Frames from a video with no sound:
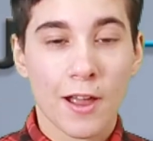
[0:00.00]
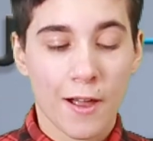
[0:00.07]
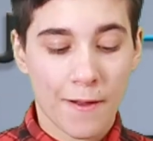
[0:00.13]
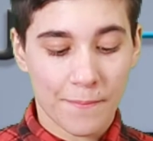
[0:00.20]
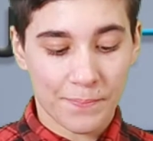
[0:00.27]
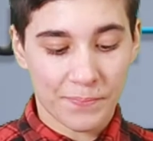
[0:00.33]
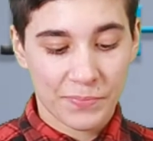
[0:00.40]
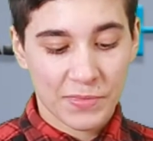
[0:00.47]

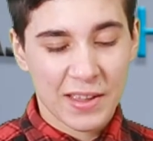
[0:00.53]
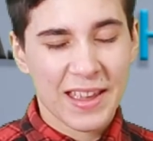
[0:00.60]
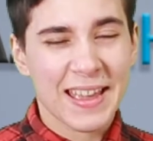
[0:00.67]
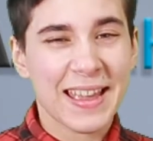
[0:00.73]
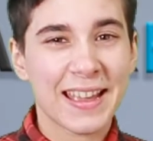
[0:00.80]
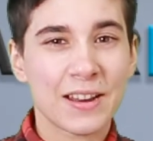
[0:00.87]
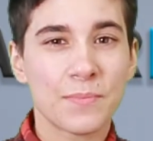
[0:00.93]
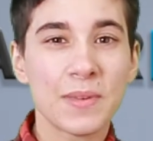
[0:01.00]

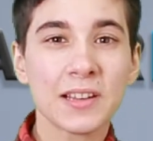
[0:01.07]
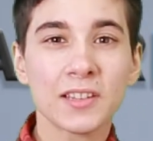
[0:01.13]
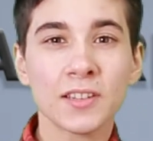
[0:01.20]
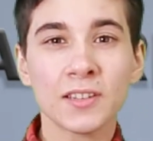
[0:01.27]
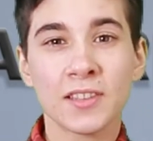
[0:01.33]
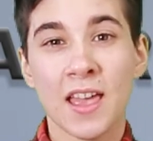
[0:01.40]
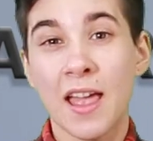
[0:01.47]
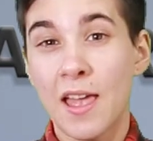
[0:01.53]
And
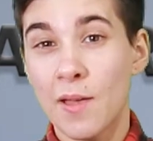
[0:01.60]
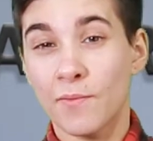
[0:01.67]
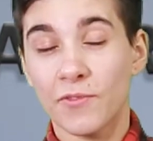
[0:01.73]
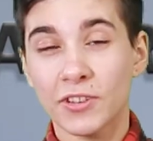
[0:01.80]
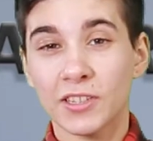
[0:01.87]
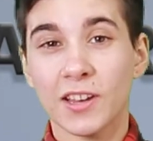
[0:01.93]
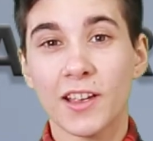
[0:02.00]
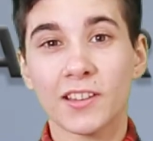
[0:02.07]
mixes that
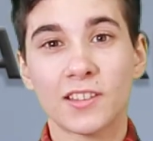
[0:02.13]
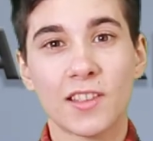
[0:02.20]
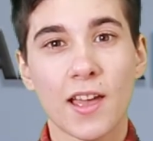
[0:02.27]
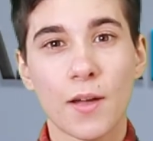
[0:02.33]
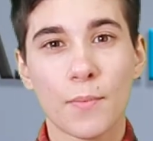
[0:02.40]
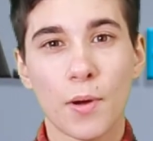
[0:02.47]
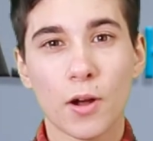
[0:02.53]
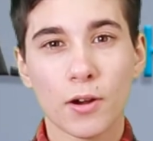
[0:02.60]
emphasize
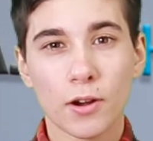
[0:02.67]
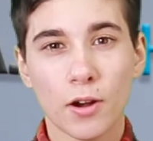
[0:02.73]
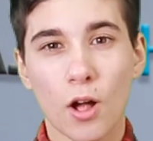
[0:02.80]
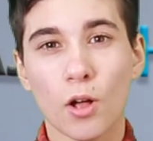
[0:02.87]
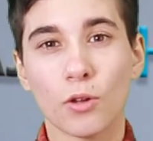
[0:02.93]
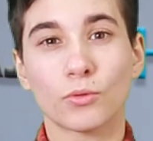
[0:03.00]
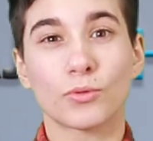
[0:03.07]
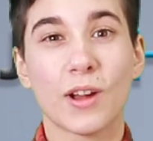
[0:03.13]
that part
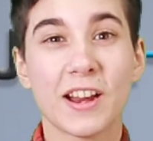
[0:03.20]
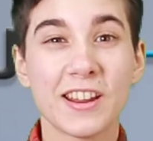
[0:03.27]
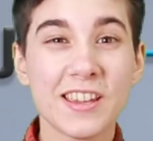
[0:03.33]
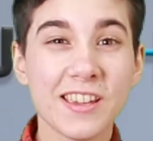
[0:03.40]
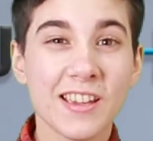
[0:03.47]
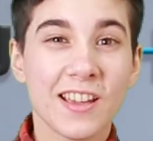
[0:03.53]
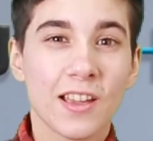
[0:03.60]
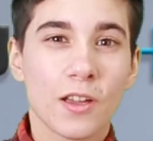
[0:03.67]

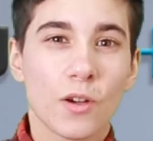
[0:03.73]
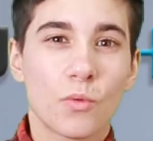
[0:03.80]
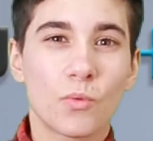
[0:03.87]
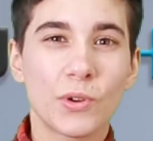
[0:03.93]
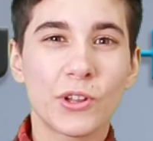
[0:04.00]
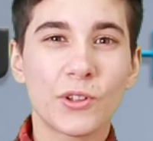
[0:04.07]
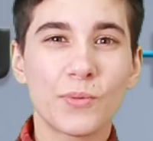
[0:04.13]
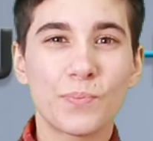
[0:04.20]
already
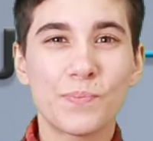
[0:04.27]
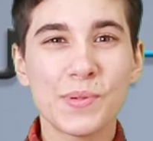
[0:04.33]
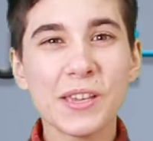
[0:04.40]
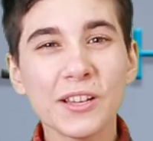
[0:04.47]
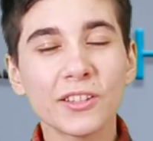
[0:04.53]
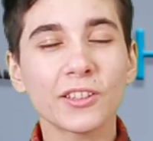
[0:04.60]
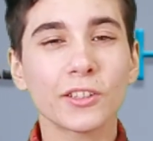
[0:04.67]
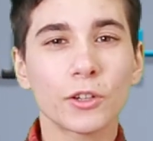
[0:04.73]
will
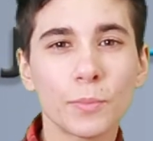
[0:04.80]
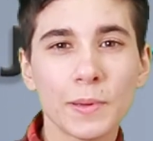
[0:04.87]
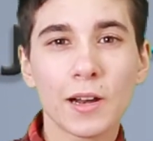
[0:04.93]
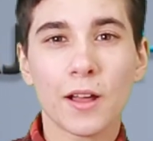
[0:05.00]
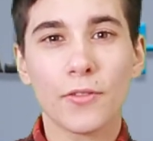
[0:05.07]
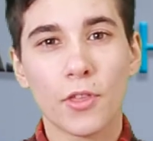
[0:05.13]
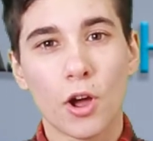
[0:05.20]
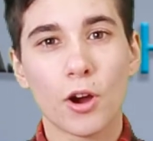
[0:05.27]
be a little bit
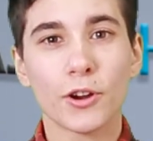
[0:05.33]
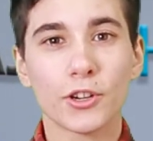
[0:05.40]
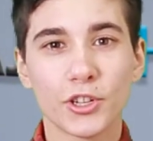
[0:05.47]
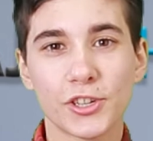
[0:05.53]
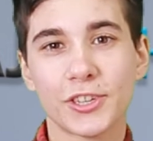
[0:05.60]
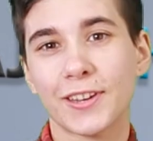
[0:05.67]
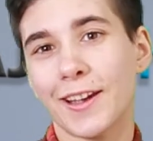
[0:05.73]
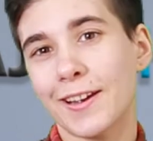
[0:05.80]
on the
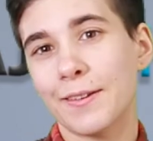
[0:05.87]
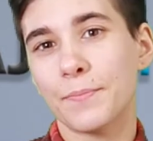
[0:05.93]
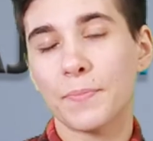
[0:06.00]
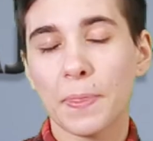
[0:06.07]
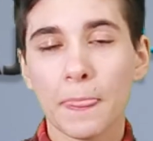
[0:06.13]
harsh side.